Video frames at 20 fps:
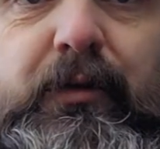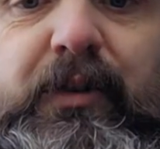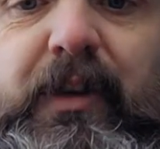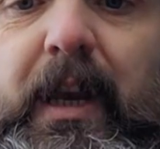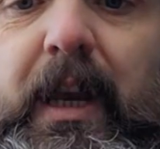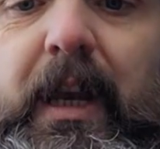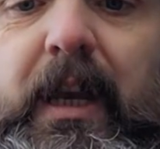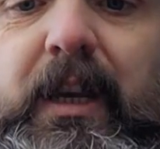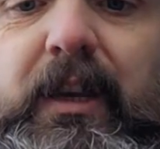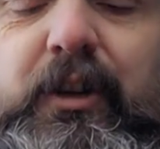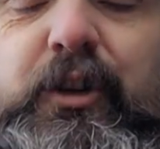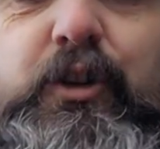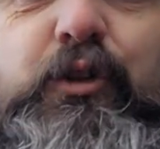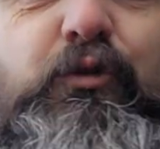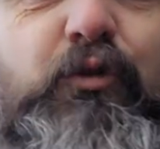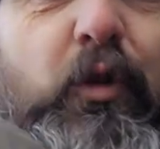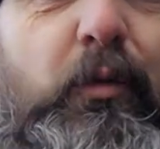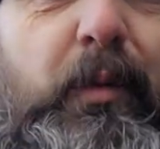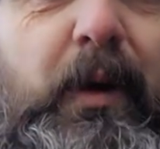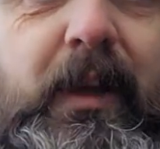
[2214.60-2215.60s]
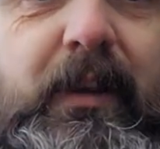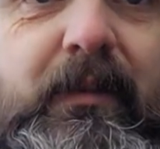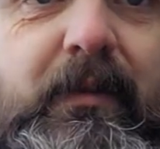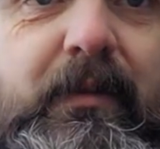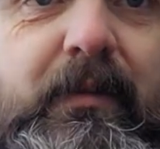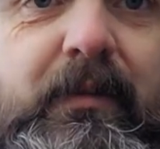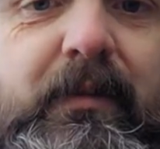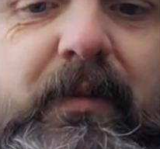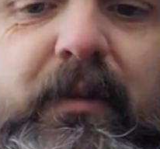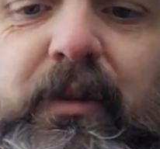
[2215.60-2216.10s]
say, scrubbing
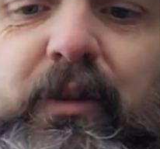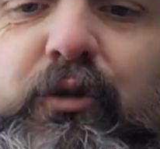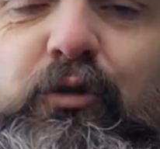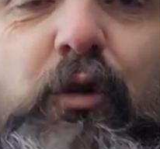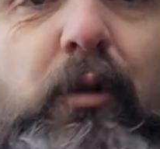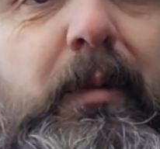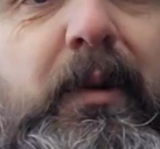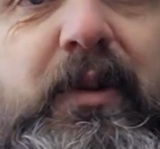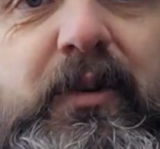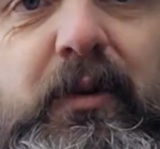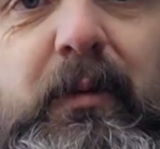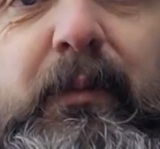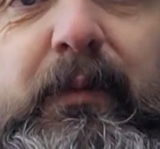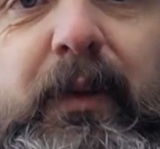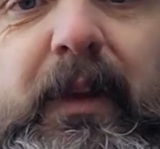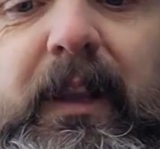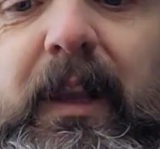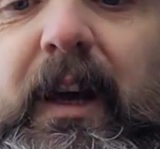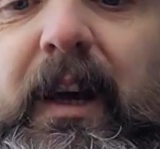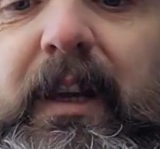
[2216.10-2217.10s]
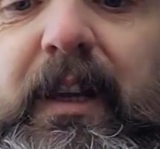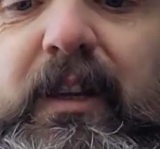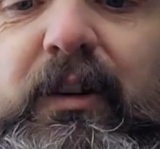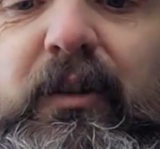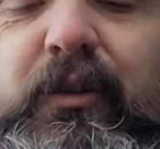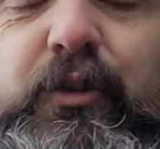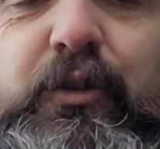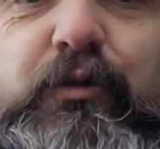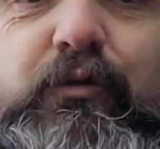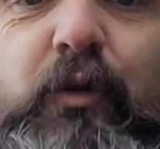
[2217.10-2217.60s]
something, like
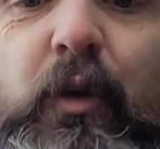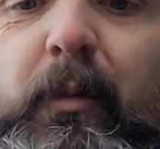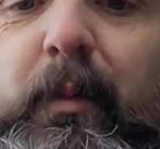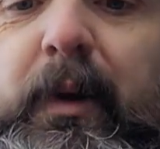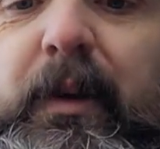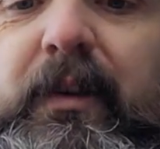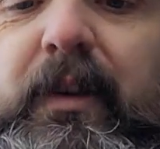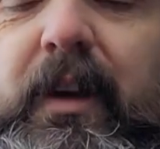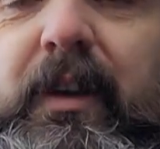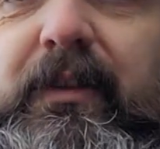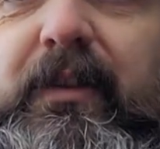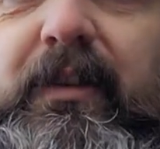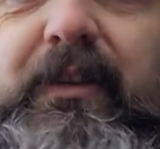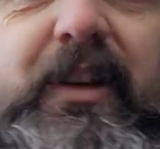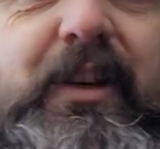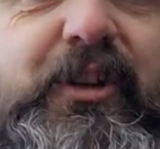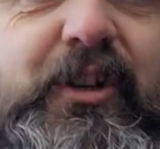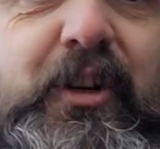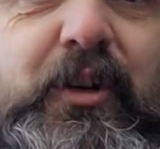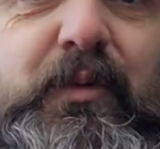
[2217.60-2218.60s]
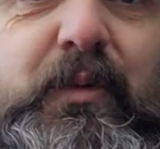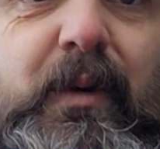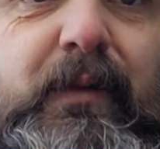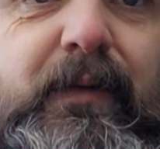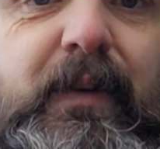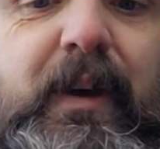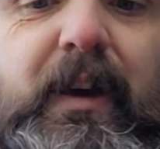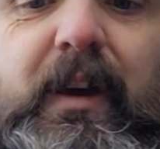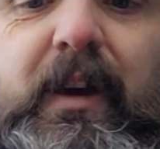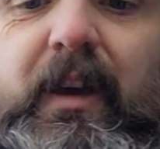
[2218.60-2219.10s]
you're scrubbing the dishes with
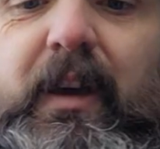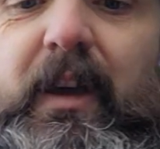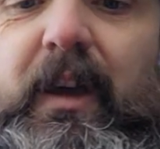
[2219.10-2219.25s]
a